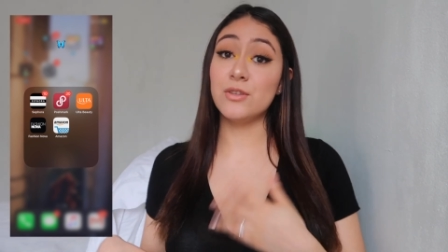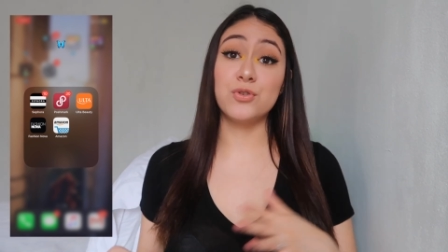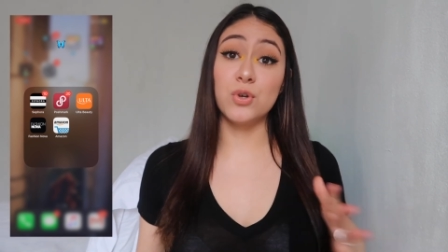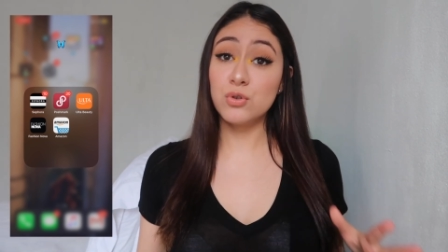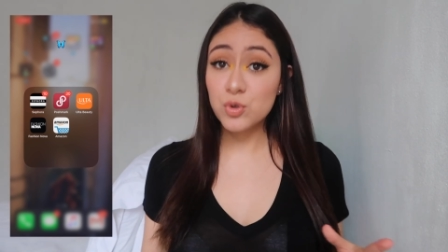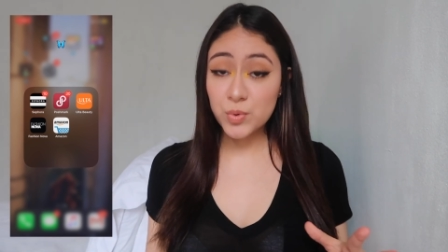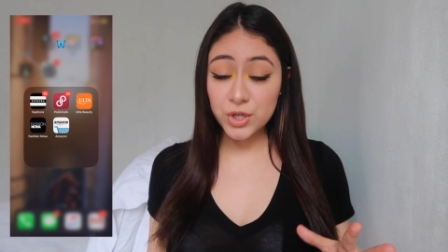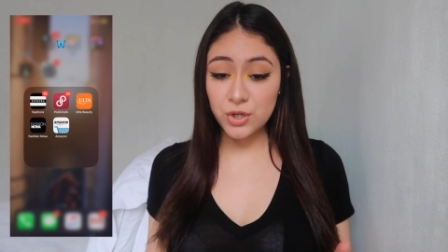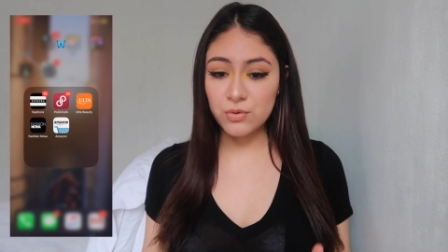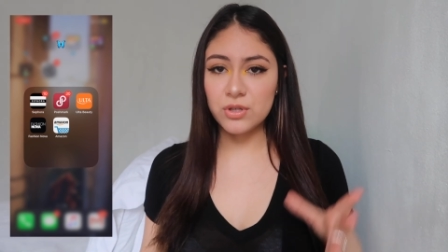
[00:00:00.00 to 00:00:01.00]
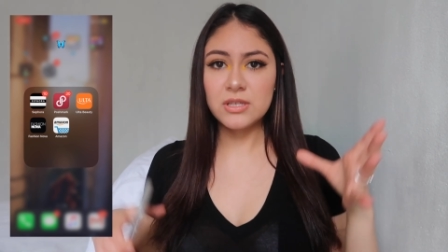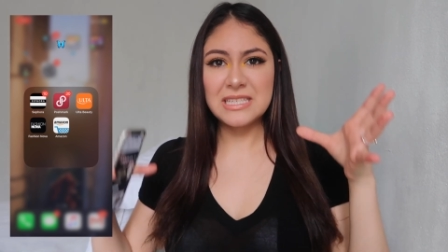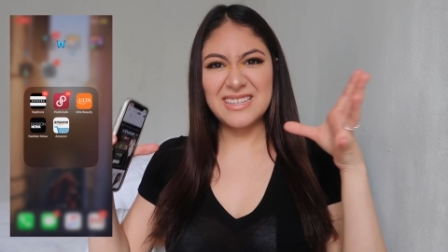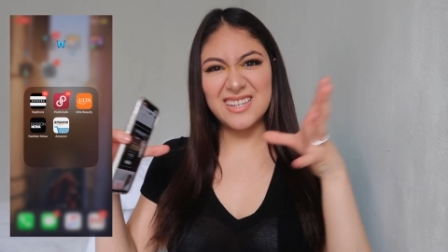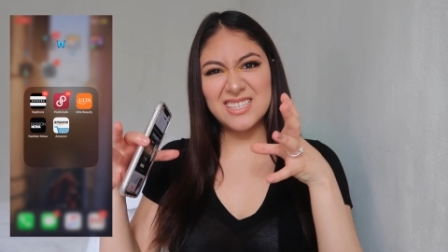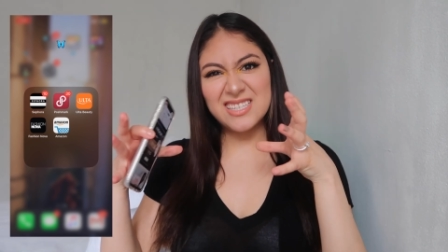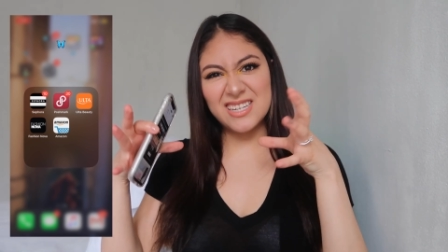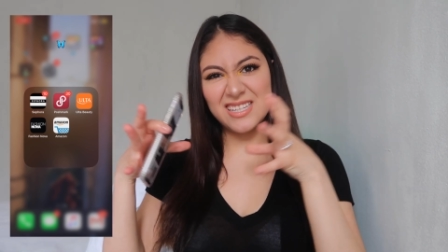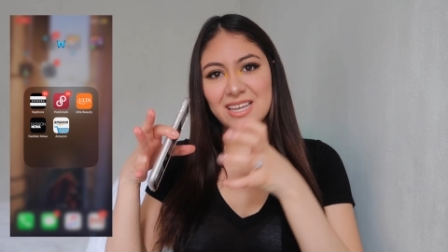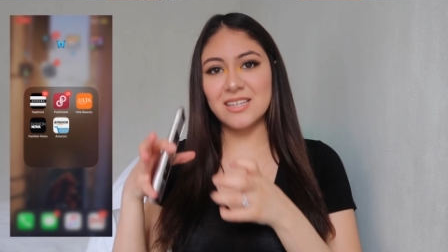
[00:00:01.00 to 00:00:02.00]
So super cute. Like
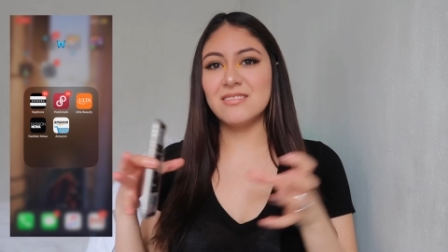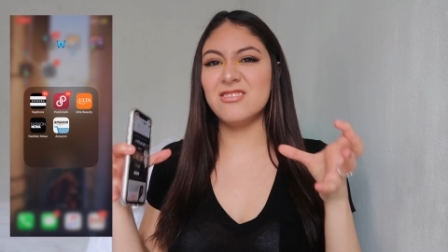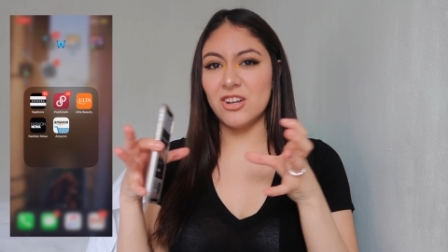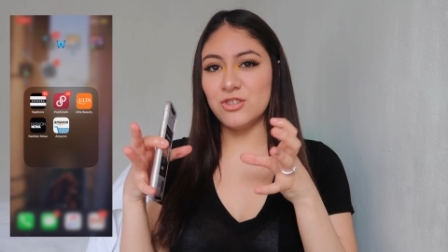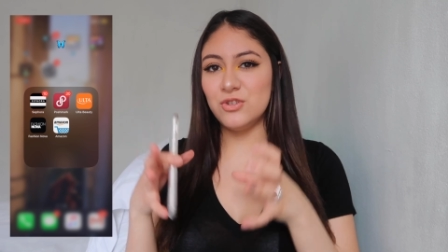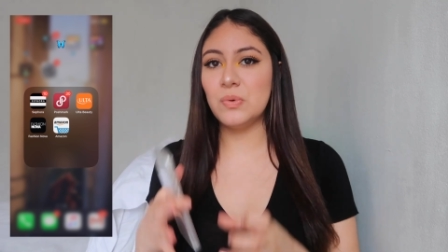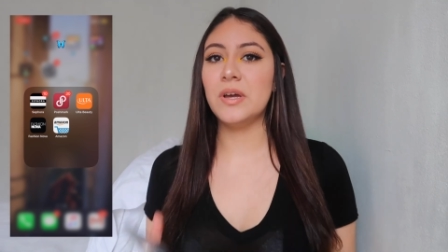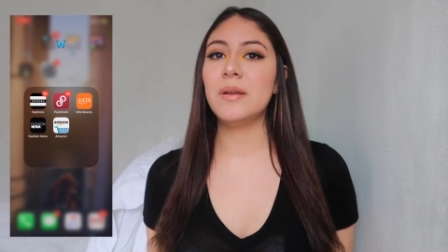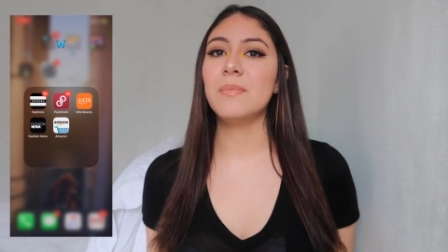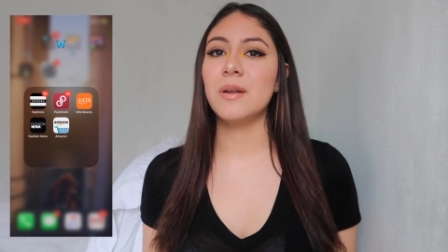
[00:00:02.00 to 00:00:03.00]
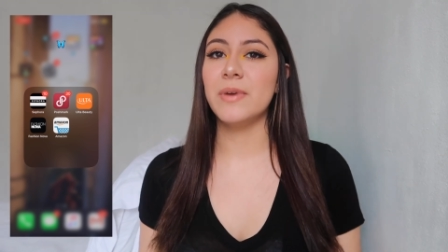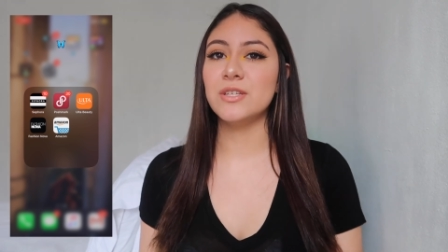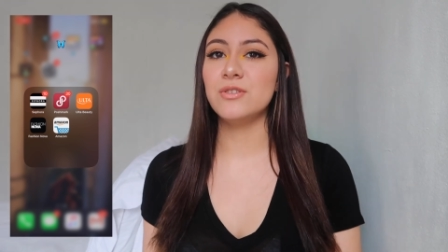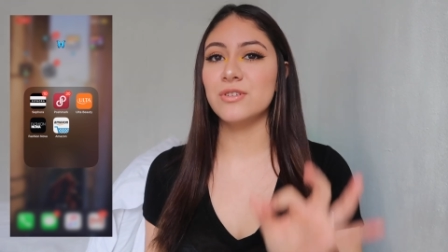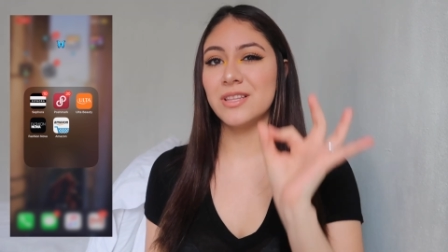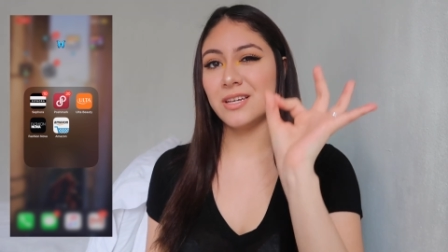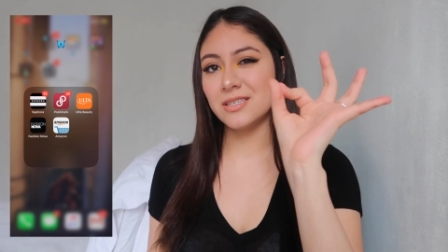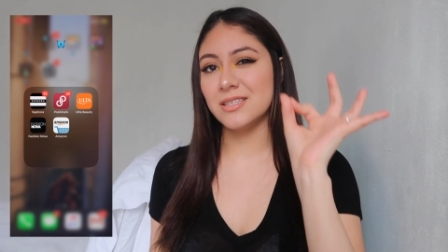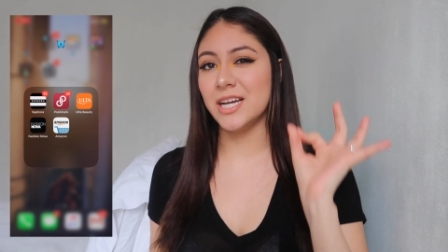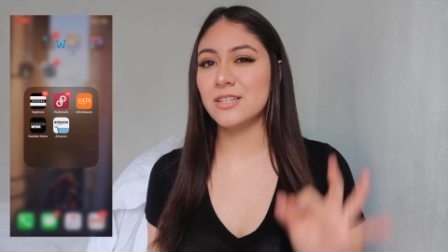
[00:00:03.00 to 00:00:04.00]
it like sucks you in, but it makes you look like
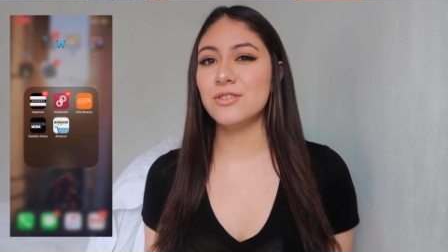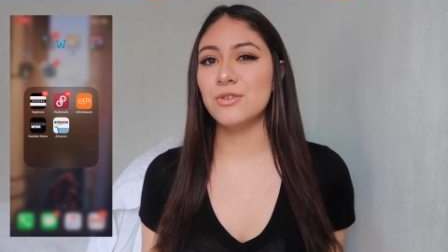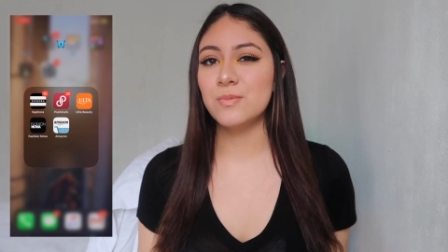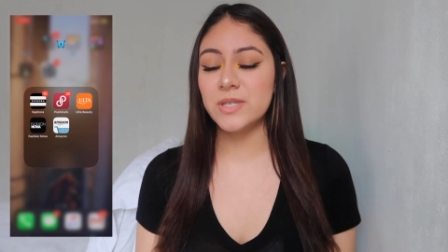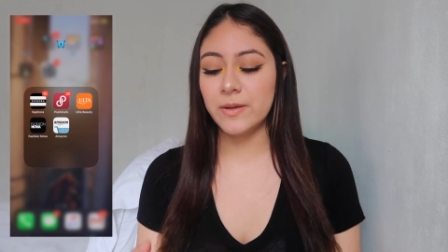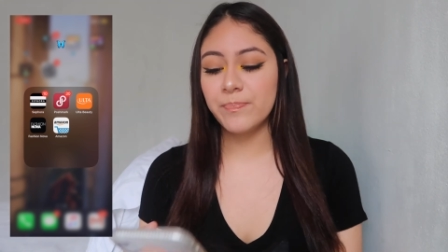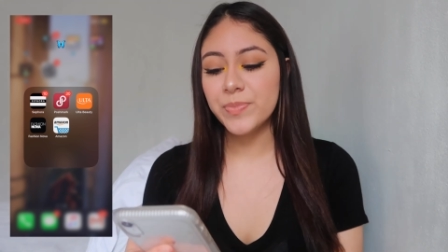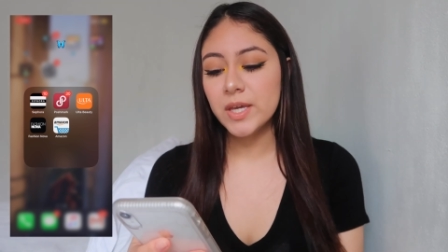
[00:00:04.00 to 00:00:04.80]
snatched, you know what I'm saying?